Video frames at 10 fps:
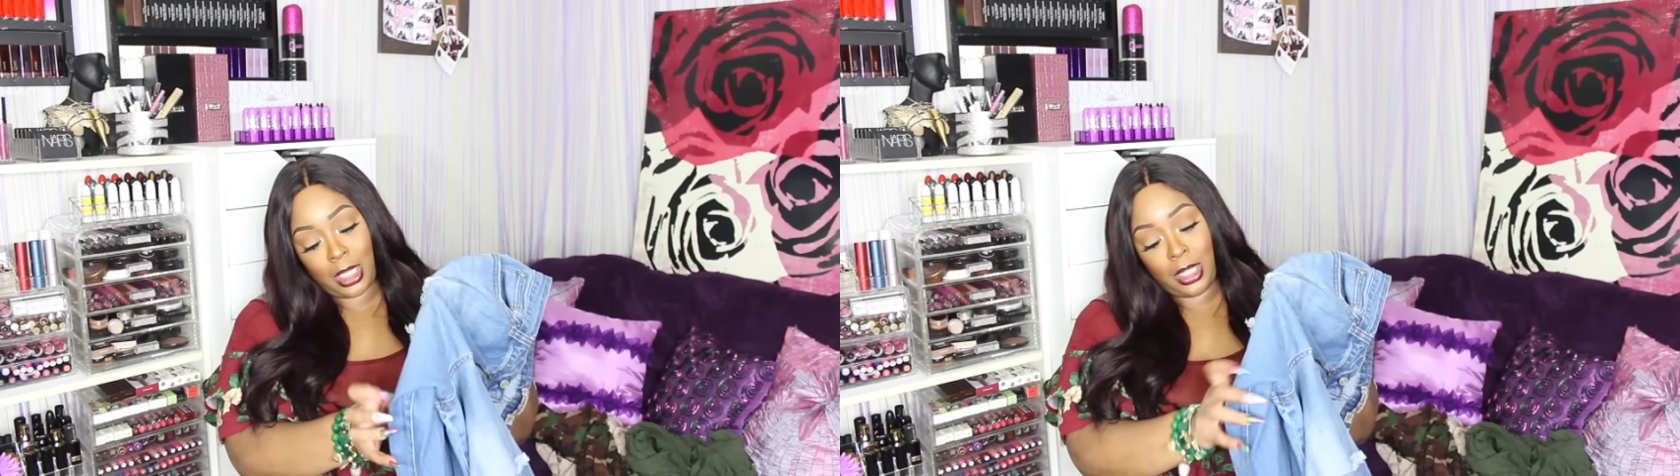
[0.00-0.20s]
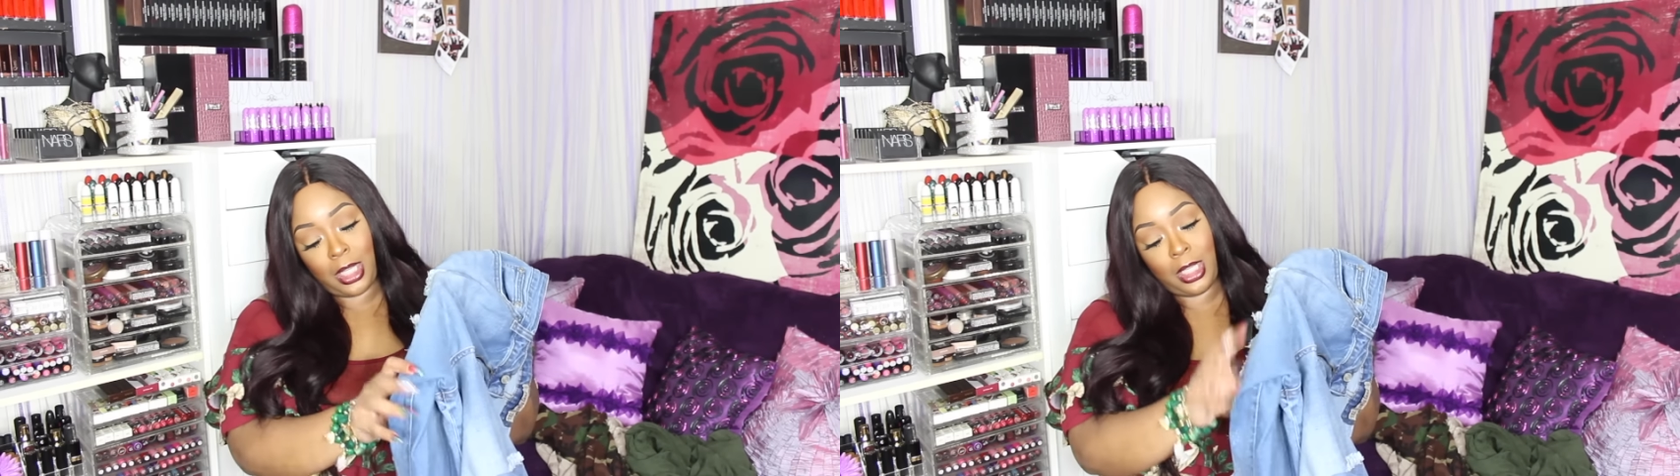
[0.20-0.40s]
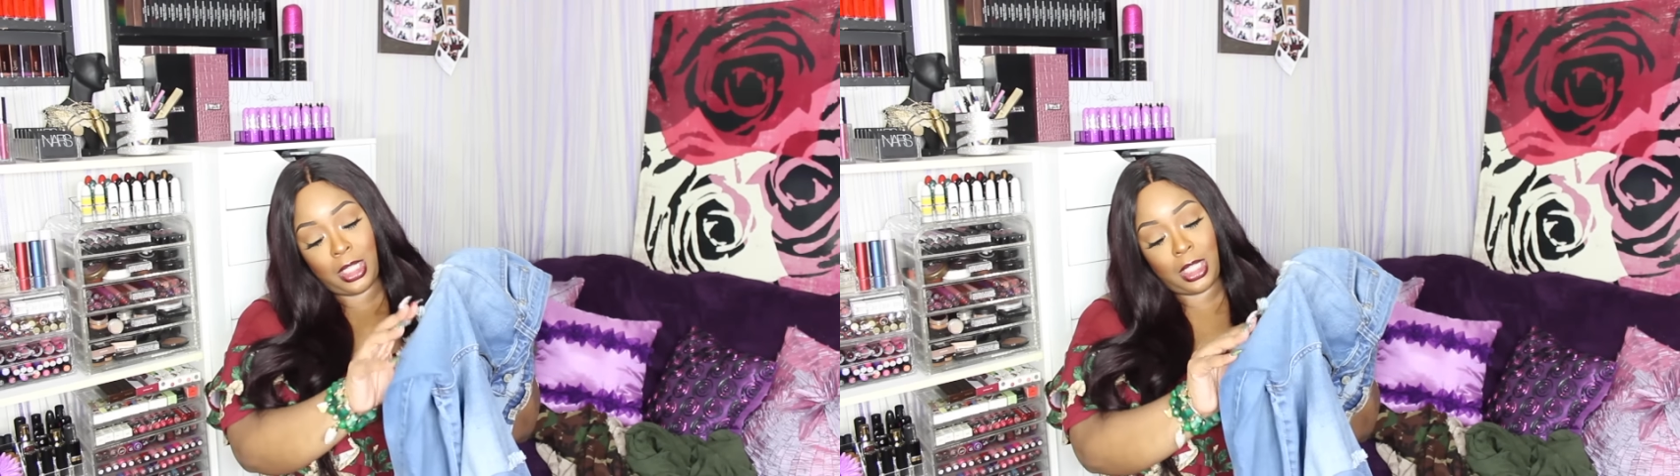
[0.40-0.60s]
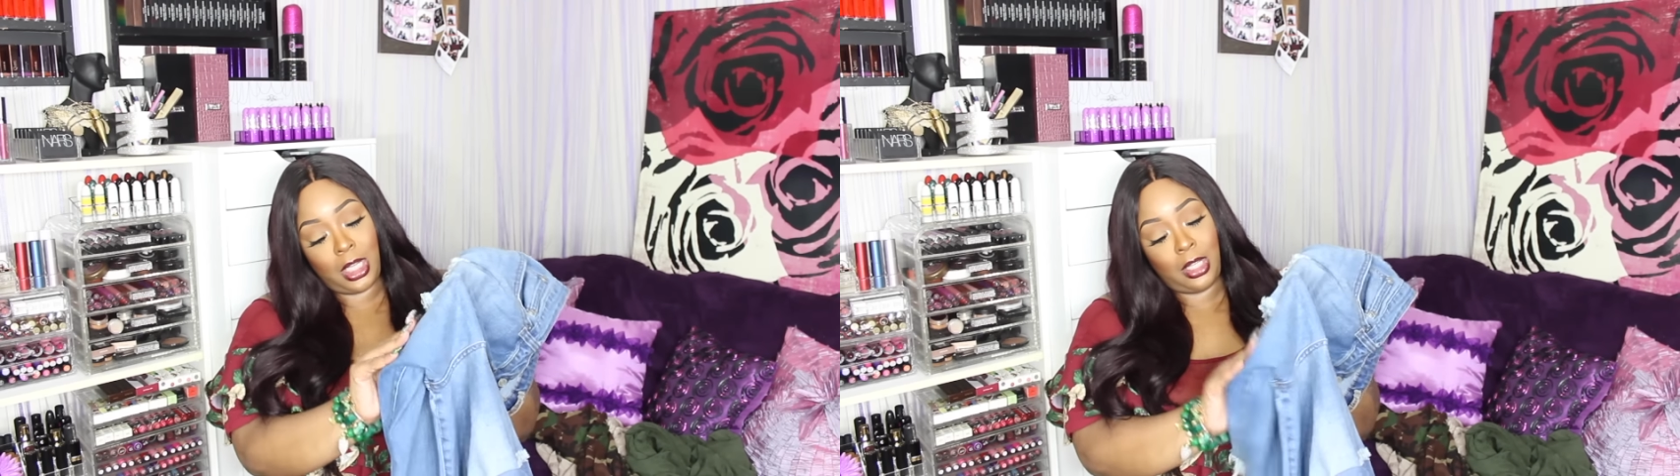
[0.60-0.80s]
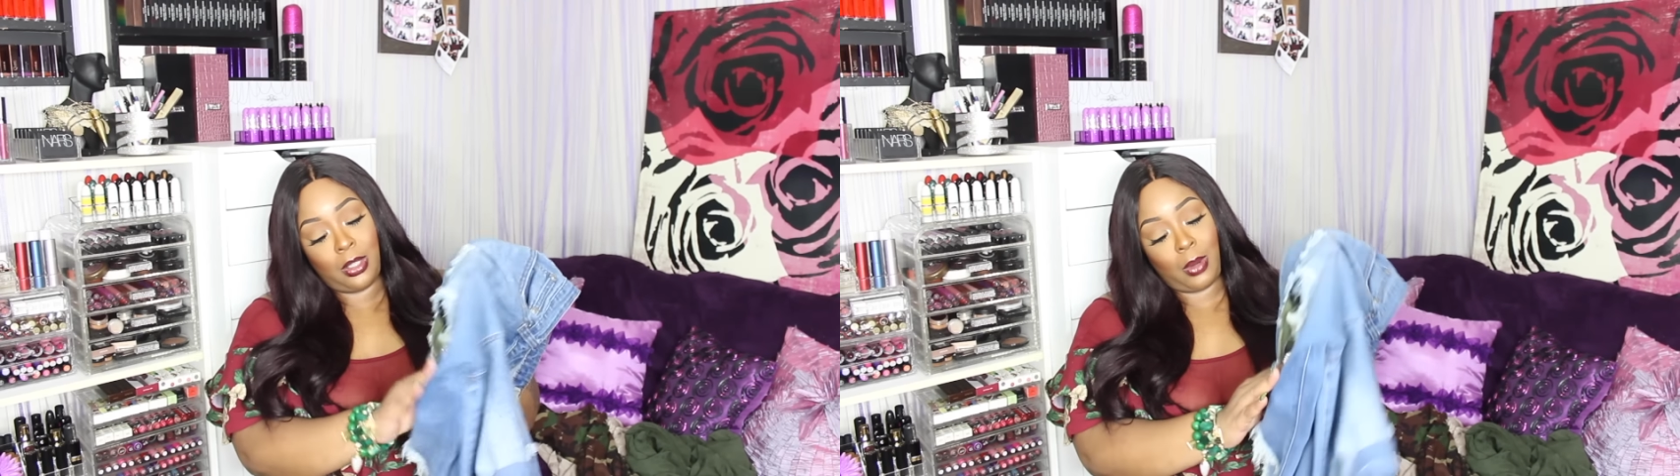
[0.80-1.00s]
in these
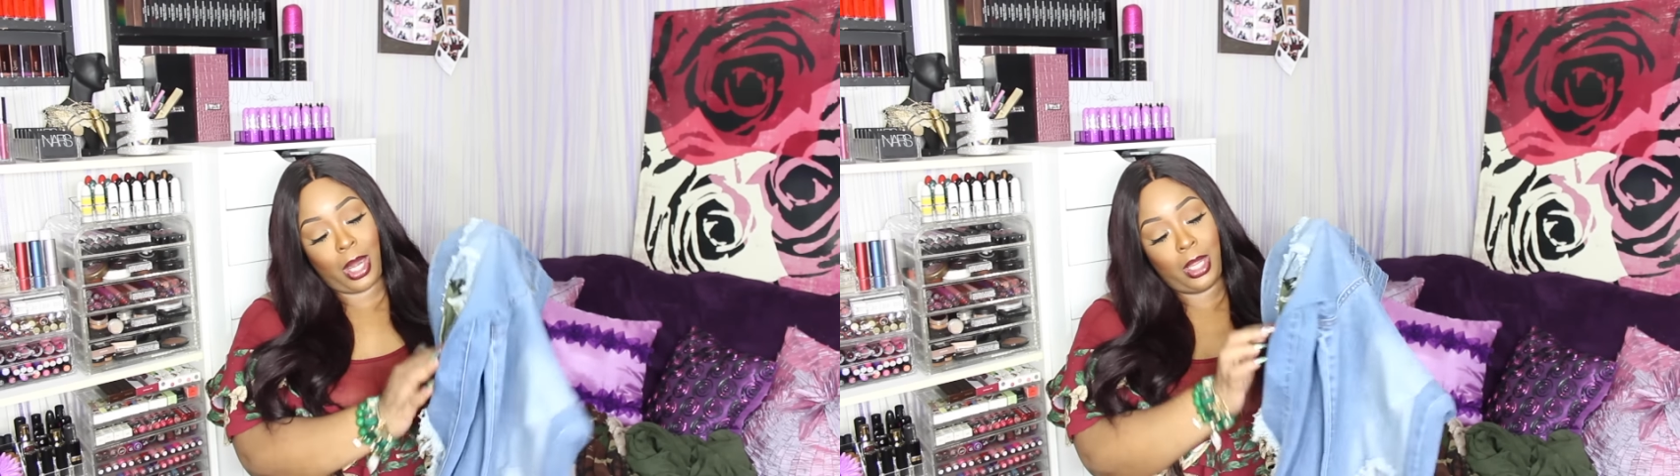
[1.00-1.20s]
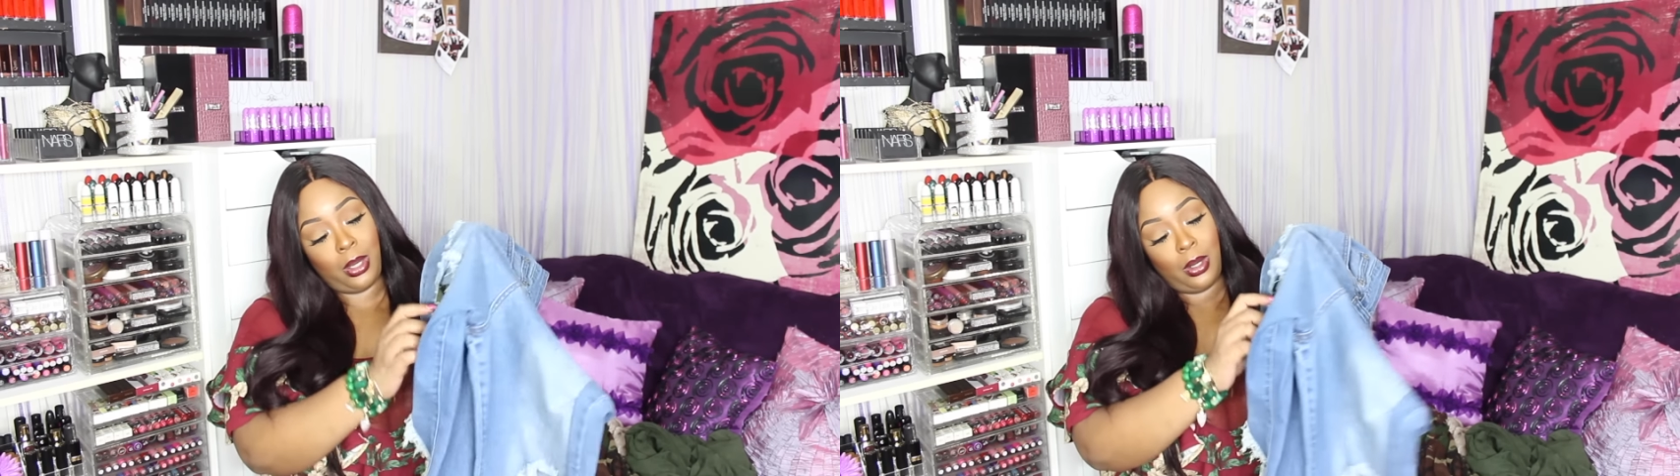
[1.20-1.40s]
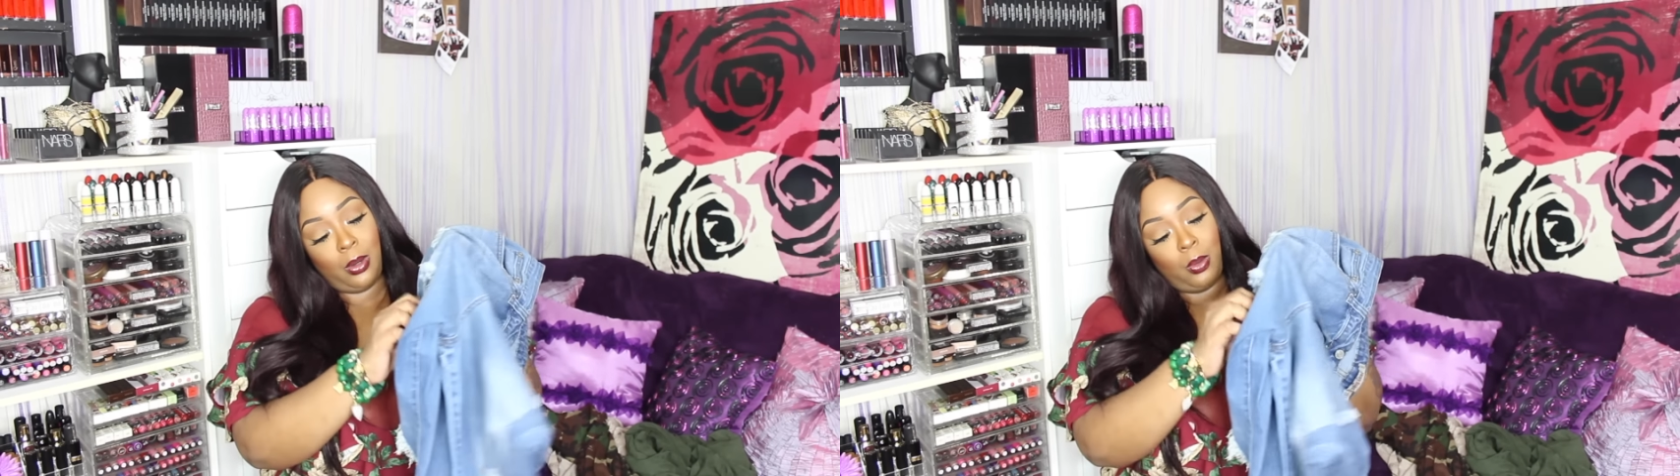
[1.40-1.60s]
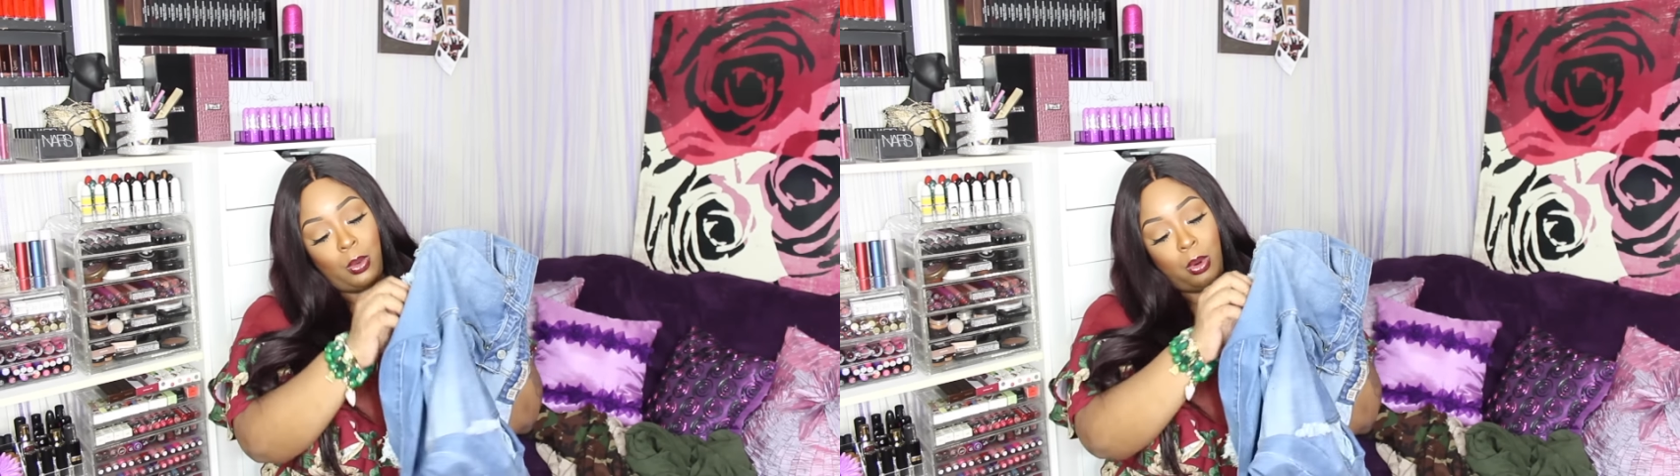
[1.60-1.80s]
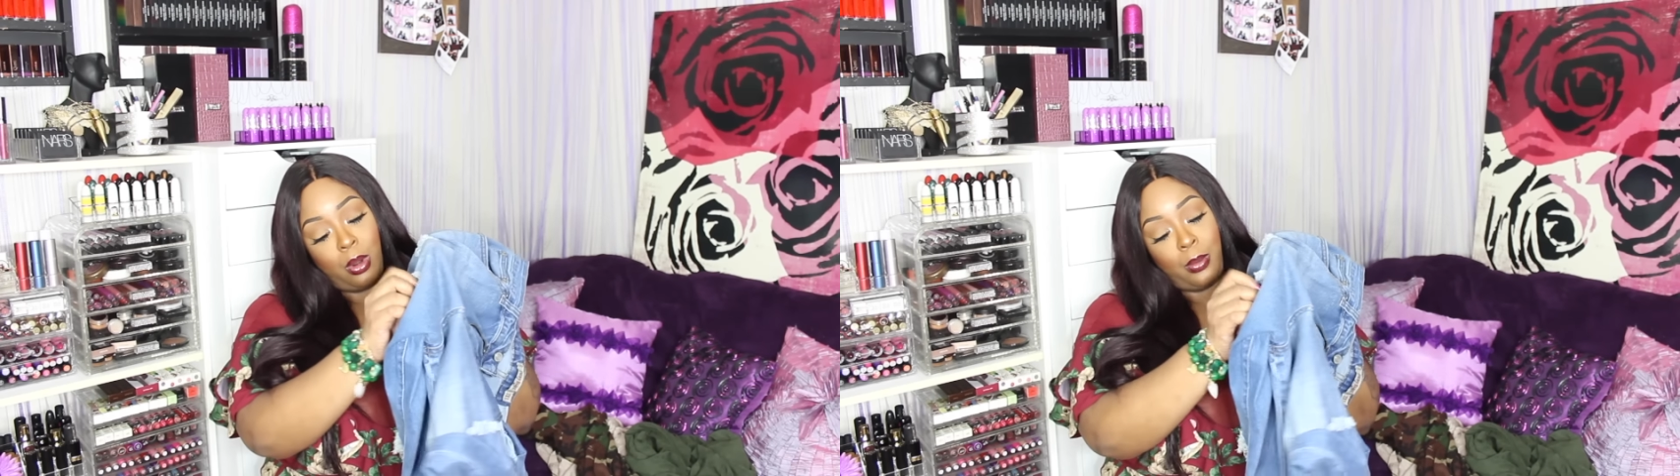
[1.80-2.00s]
jeans right here and
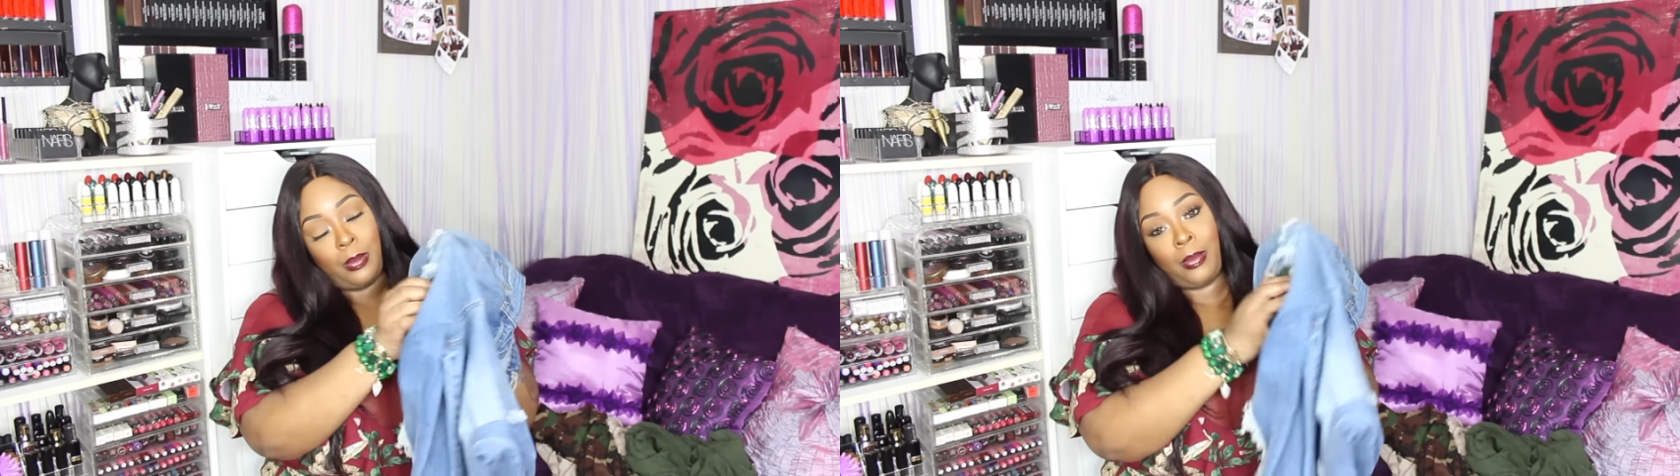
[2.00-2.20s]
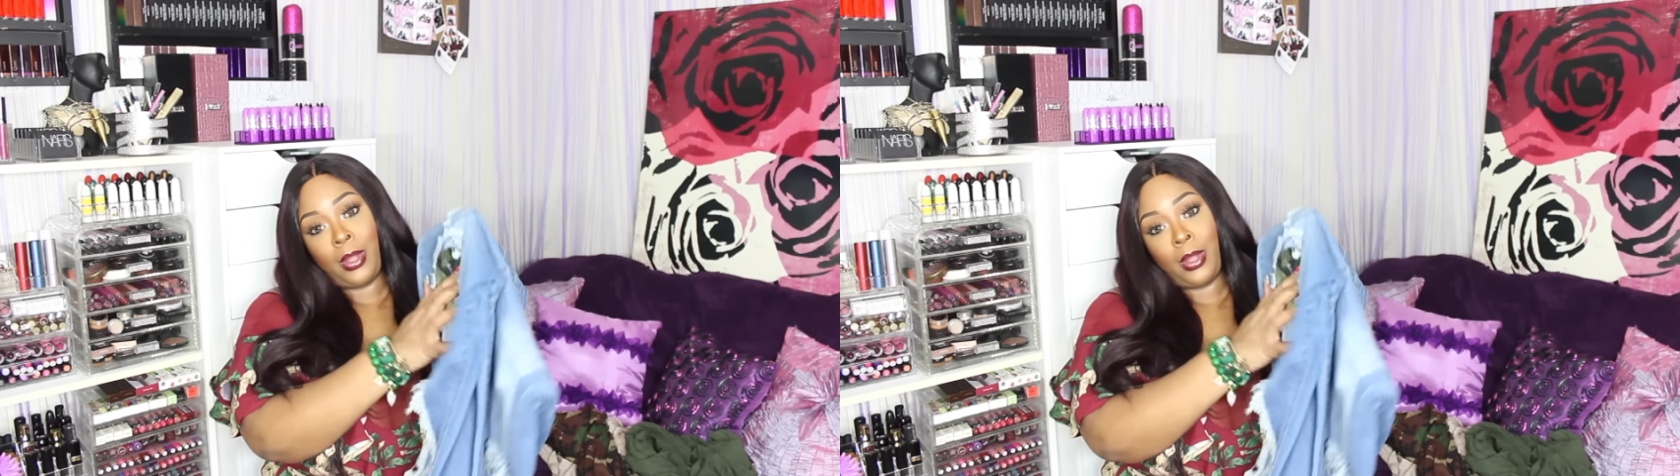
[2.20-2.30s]
wore them.